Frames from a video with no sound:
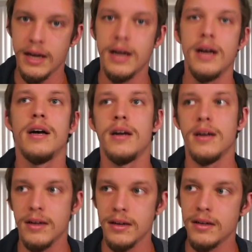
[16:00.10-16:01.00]

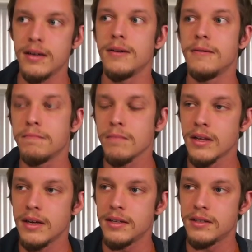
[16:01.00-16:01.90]
uh,
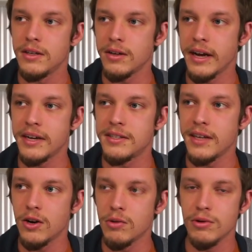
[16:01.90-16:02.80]
it's you know I could
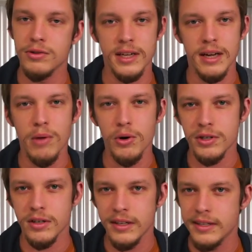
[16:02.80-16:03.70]
say almost like
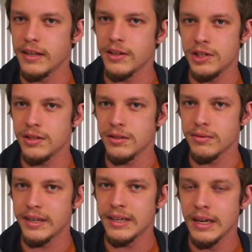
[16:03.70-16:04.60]
emotional
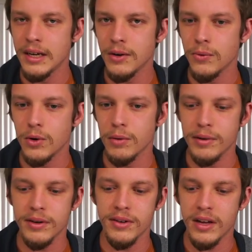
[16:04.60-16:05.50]
intelligence, right? Or
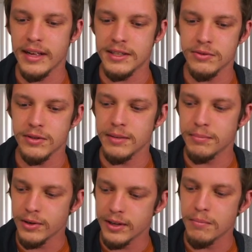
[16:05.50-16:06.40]
but no, that's
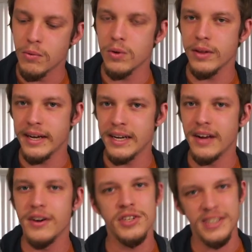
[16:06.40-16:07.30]
really probably more like
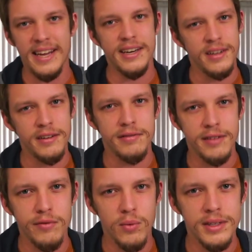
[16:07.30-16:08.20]
an understanding
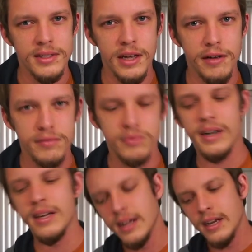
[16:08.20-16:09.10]
of of oneself,
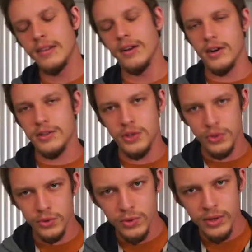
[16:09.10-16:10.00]
right? There are
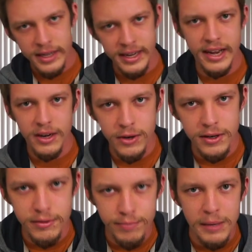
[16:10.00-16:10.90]
two
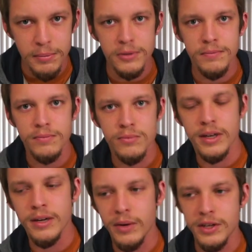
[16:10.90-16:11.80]
categories of people,
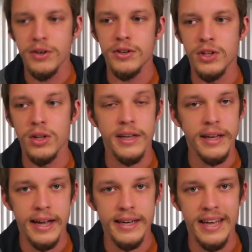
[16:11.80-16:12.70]
right? When you're
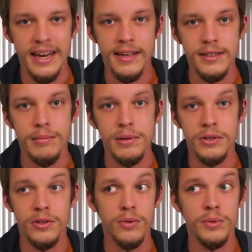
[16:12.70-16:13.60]
looking at getting into
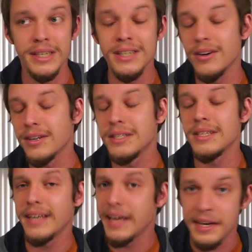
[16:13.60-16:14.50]
music or really
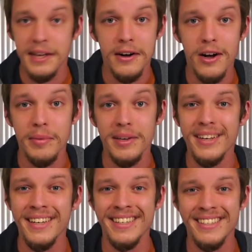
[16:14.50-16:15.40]
honestly any
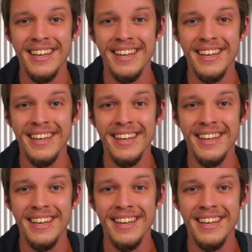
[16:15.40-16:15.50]
hobby,